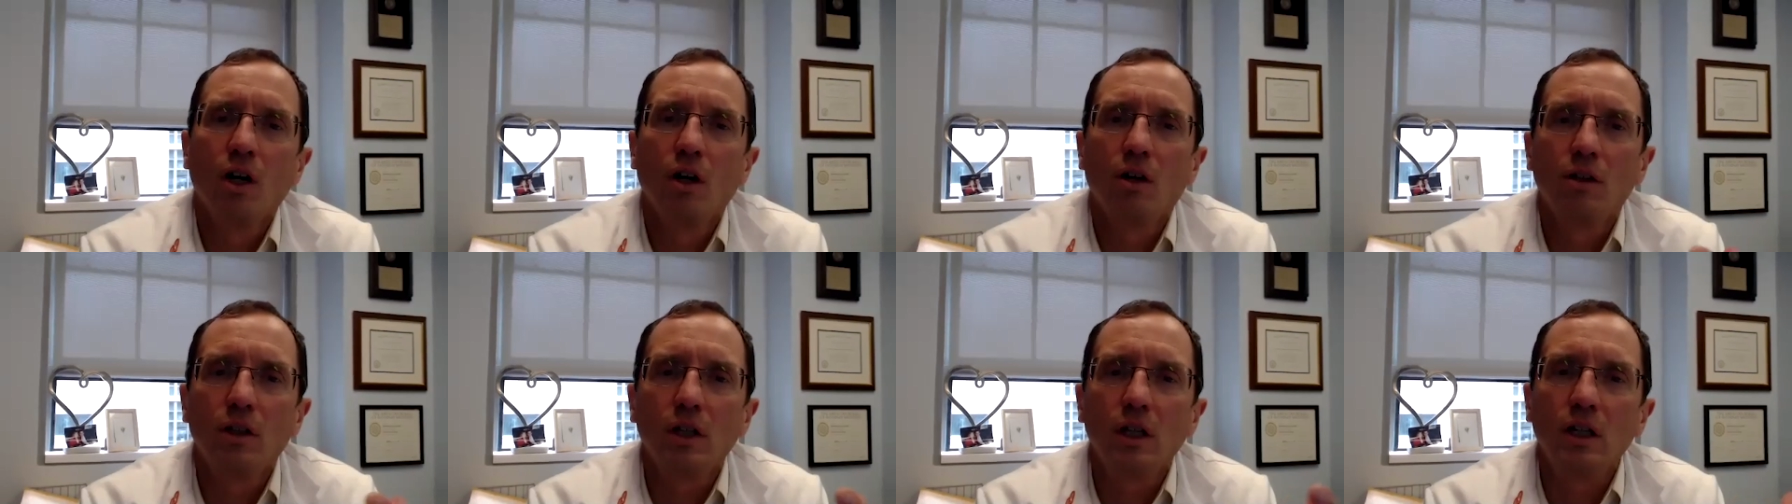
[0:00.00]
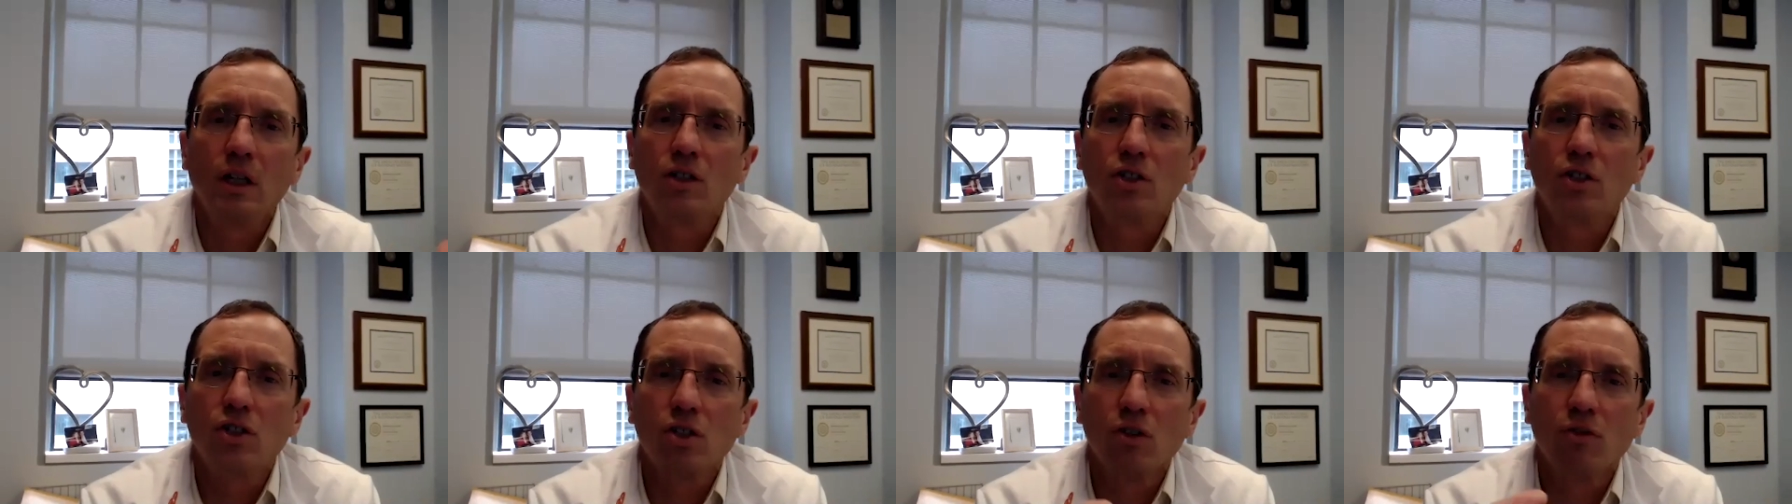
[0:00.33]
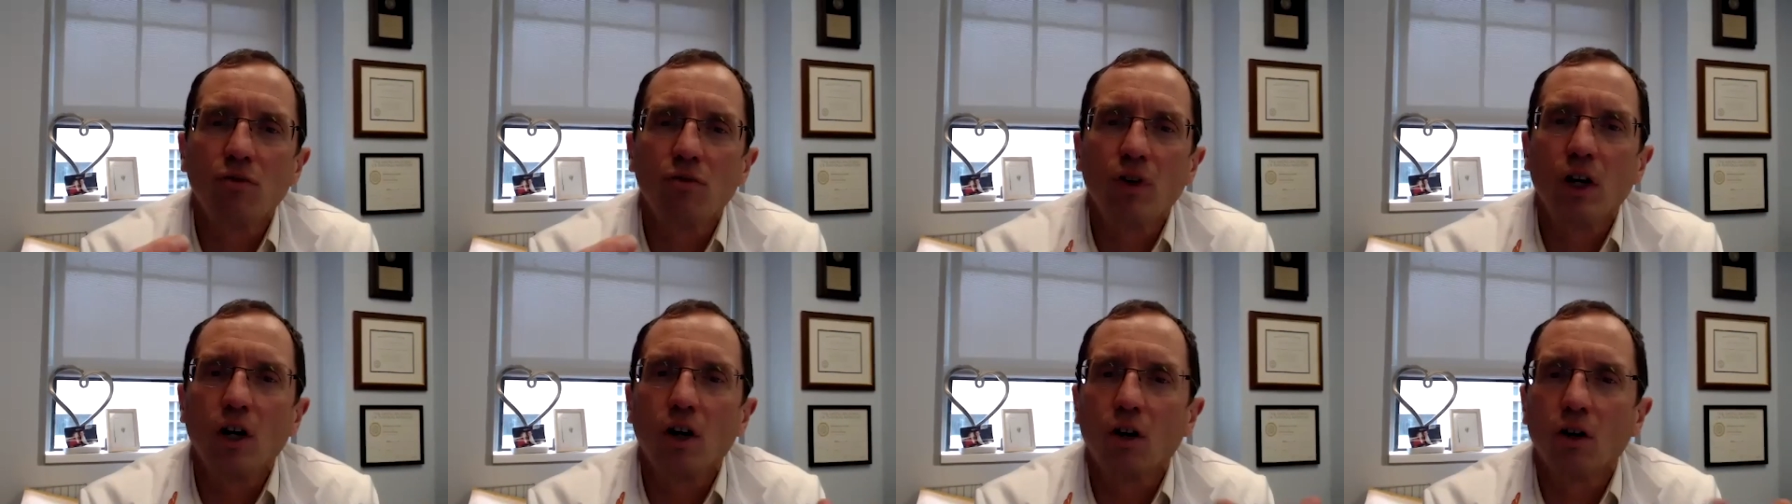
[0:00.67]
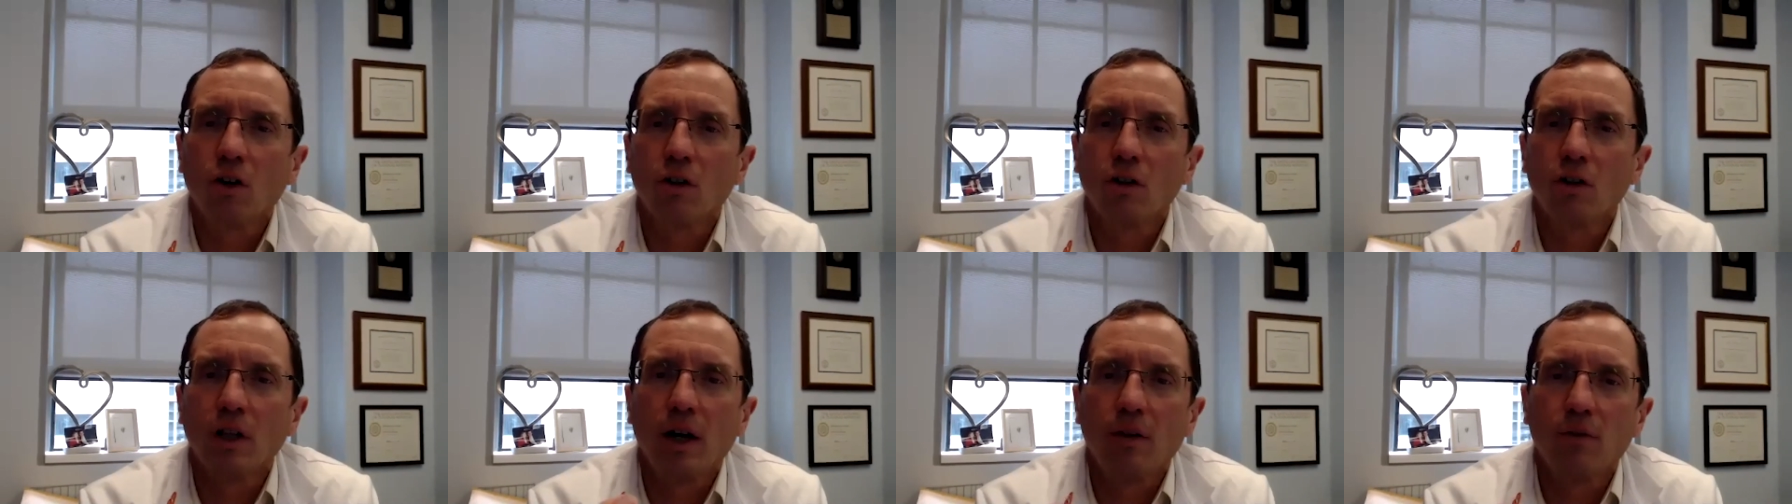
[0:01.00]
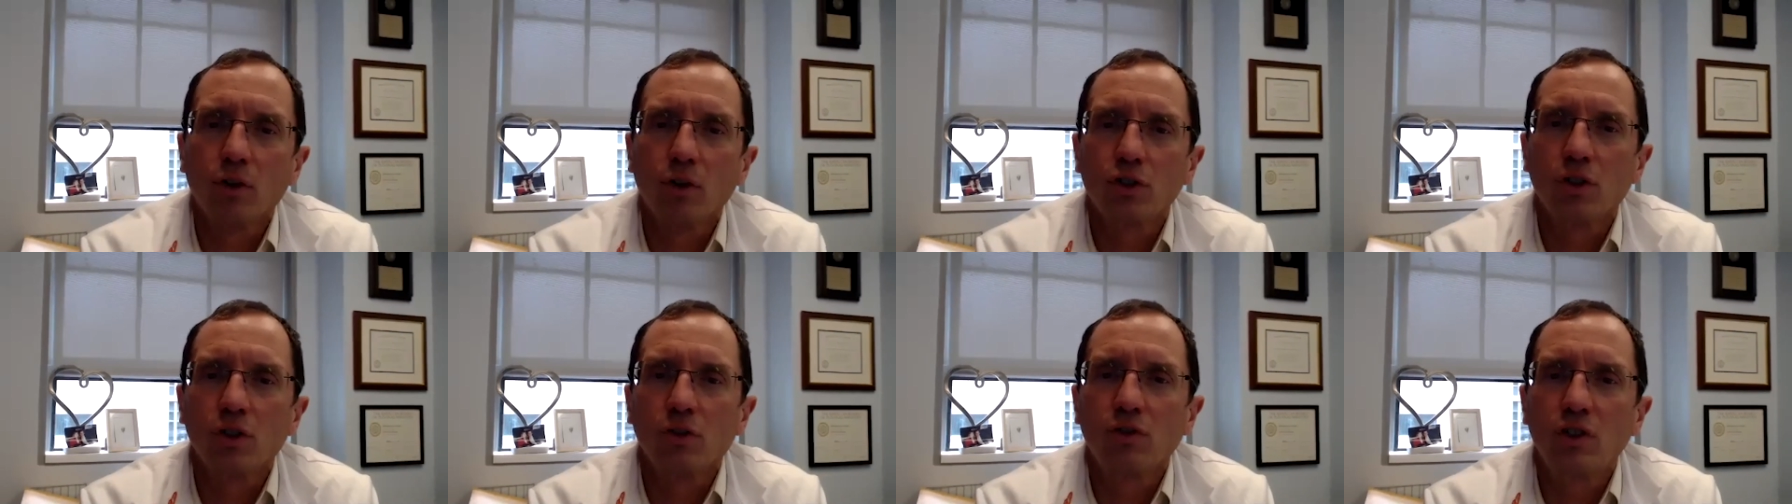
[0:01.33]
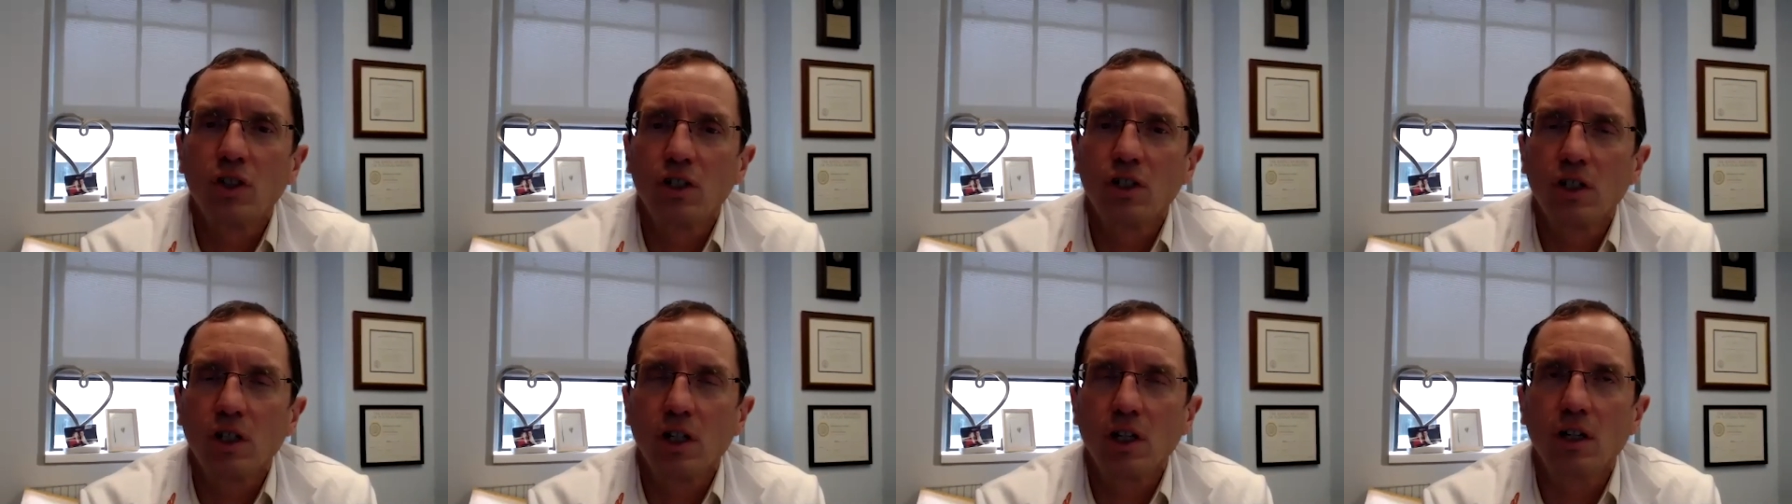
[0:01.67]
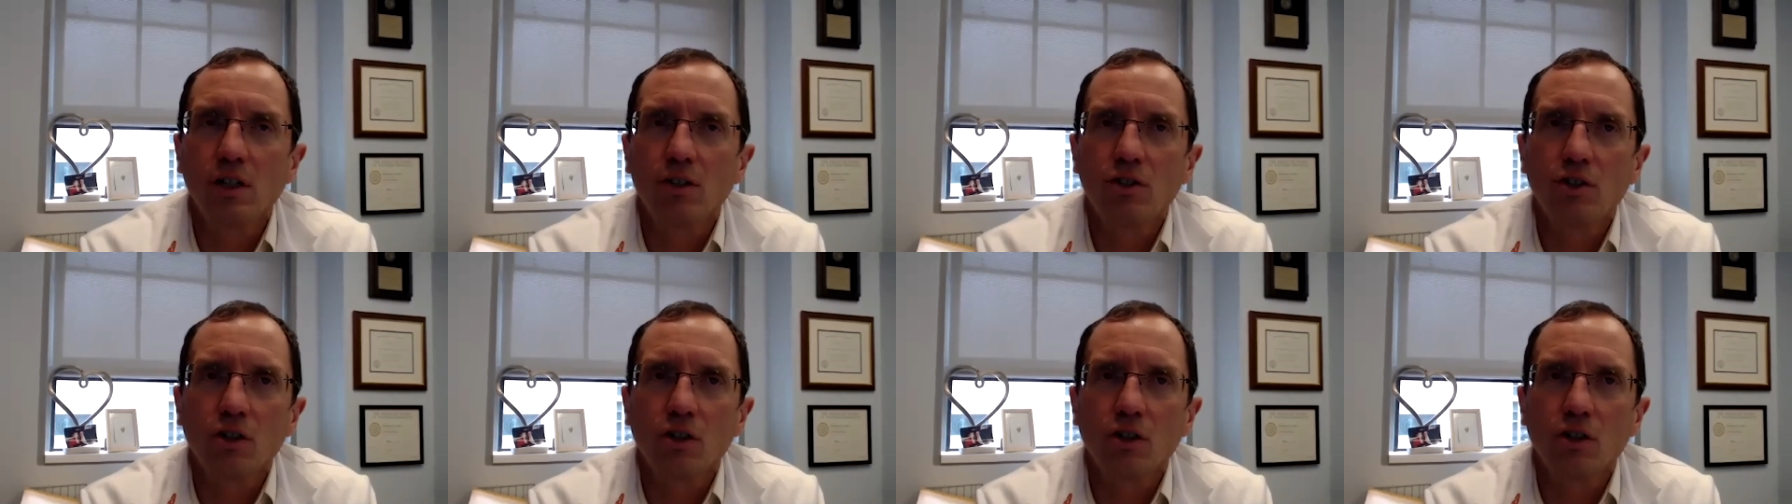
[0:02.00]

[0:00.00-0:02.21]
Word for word: these severe levels of disease?